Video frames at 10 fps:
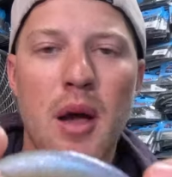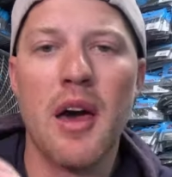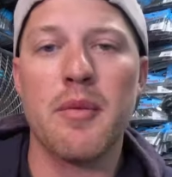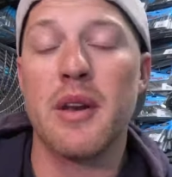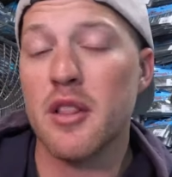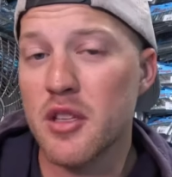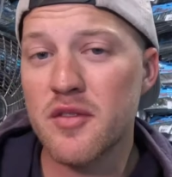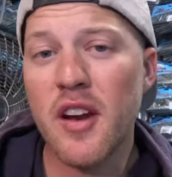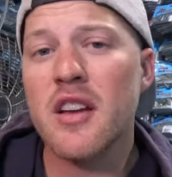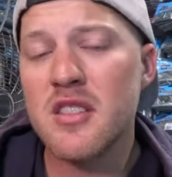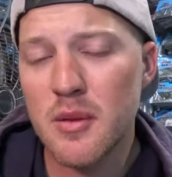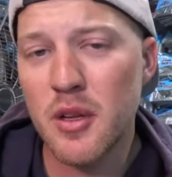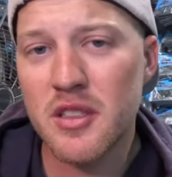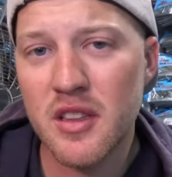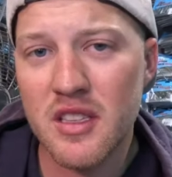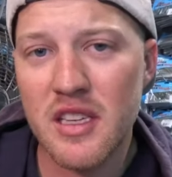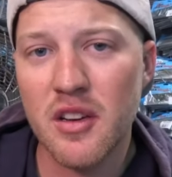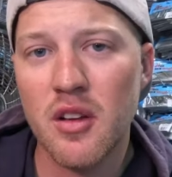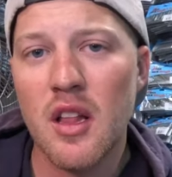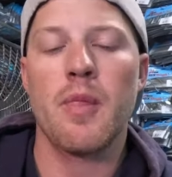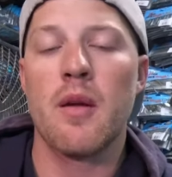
bottom, and it looks very similar to the deal,